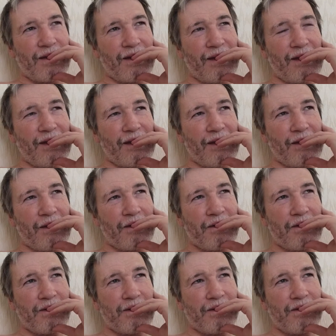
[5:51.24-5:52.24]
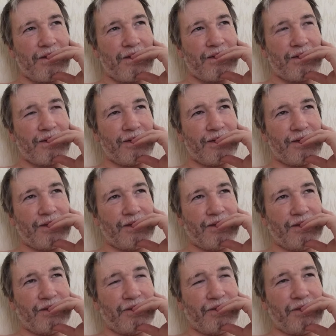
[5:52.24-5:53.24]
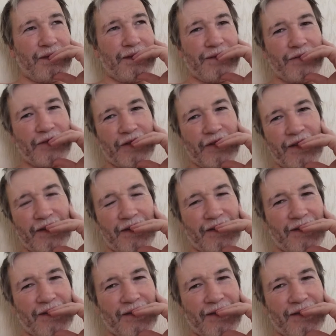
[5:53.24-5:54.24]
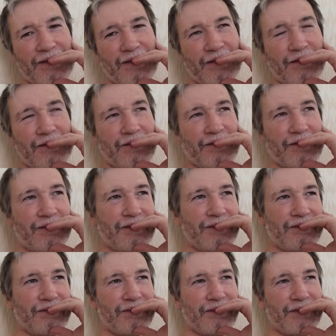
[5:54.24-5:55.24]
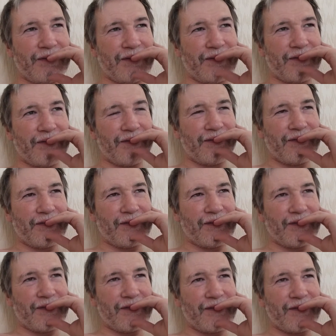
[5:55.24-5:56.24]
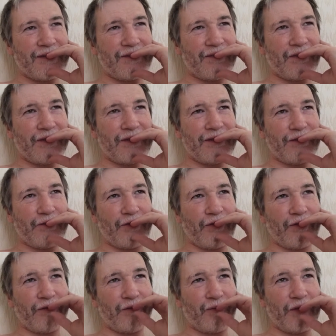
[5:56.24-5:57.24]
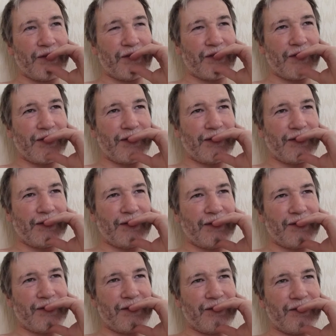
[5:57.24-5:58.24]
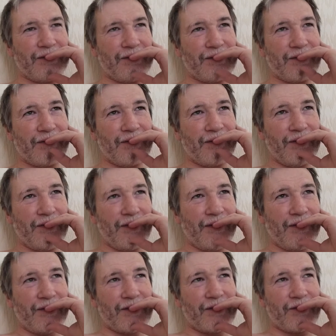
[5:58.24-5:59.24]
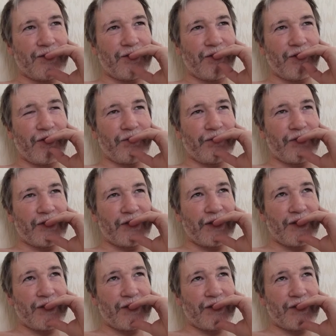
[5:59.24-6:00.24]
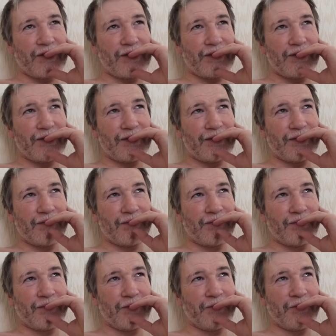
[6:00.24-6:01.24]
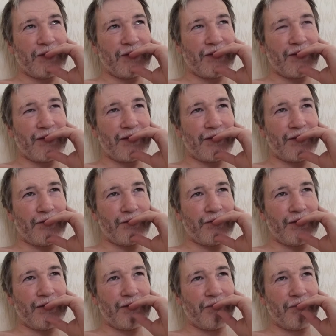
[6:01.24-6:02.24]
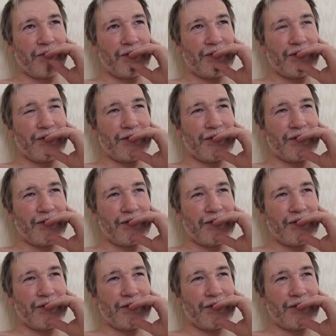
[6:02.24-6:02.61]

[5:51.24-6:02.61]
Yeah. Well, I've got nothing to say as usual. It's very difficult one-sidedly to. It's not a conversation. Maybe I said that already, but